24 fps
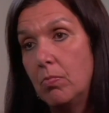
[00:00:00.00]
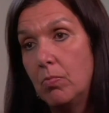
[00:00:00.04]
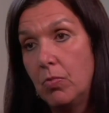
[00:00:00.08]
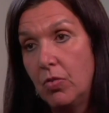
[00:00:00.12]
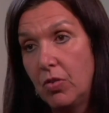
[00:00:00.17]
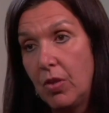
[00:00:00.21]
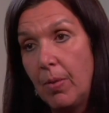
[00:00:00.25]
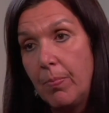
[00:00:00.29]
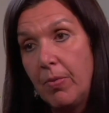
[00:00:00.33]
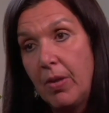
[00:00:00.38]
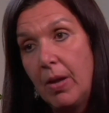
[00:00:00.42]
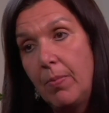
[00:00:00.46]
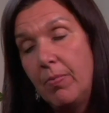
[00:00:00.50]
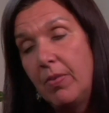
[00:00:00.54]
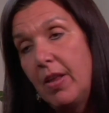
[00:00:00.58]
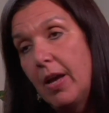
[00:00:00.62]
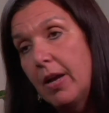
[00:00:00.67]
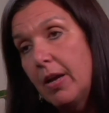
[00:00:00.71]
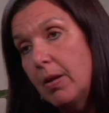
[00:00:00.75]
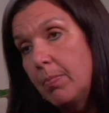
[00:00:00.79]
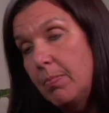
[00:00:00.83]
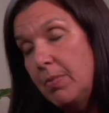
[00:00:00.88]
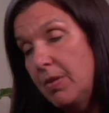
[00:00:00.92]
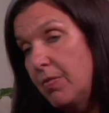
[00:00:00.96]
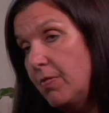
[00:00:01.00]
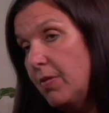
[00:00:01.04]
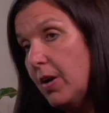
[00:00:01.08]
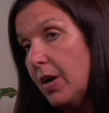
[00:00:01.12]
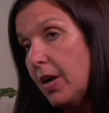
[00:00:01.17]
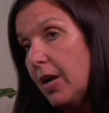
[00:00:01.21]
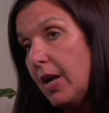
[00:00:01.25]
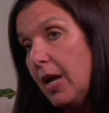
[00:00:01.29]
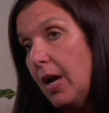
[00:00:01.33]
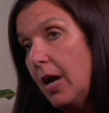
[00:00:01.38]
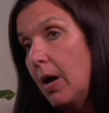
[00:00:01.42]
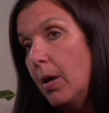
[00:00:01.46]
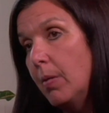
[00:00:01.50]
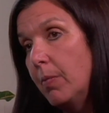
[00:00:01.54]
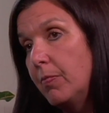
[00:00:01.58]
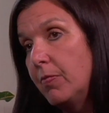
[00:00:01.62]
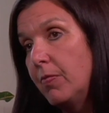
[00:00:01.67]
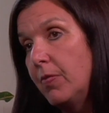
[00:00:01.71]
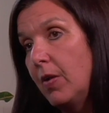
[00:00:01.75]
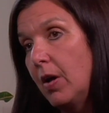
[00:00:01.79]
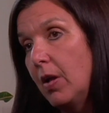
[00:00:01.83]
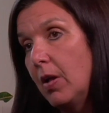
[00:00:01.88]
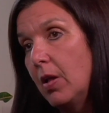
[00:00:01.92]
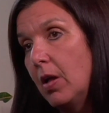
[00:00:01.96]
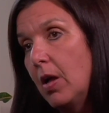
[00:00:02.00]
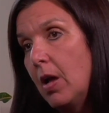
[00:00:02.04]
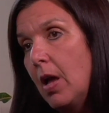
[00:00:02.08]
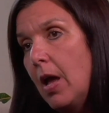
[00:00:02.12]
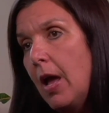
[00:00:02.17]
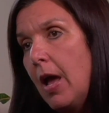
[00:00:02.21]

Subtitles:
Sometimes that can be very helpful.